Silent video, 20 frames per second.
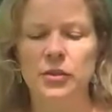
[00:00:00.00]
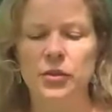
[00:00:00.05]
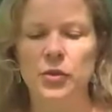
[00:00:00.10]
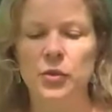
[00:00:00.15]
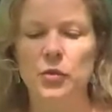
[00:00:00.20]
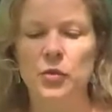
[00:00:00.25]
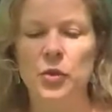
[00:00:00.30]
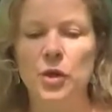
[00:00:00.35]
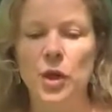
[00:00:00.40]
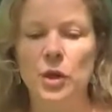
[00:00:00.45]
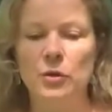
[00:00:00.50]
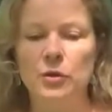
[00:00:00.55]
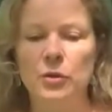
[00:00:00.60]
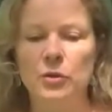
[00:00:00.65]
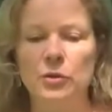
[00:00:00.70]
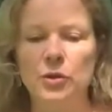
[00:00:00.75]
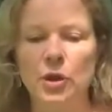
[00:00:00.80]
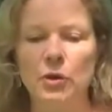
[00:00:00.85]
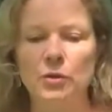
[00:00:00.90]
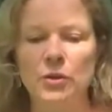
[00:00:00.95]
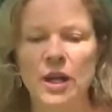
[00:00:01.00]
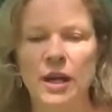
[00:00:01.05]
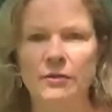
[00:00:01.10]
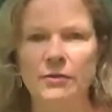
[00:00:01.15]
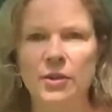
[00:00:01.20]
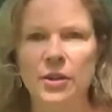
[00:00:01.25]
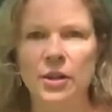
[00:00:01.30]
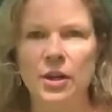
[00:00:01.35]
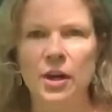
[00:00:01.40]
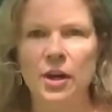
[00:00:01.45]
"You know you don't
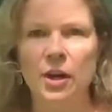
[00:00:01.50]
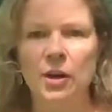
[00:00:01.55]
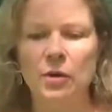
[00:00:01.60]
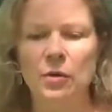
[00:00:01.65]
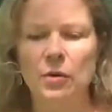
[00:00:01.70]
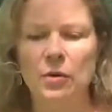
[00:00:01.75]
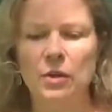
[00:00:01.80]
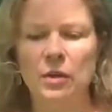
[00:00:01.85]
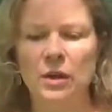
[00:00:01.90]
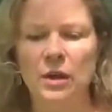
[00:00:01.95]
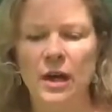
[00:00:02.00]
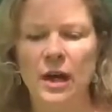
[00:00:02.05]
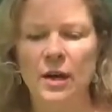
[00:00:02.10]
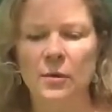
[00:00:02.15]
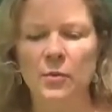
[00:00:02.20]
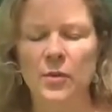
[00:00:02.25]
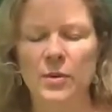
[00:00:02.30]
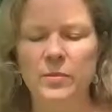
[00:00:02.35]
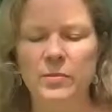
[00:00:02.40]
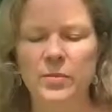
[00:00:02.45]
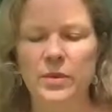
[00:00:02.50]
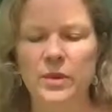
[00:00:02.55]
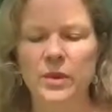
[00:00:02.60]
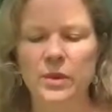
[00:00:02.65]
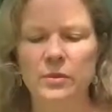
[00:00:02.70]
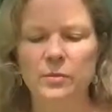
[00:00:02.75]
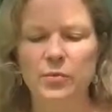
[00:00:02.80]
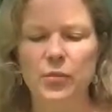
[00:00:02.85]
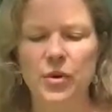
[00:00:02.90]
have to go," I whimpered,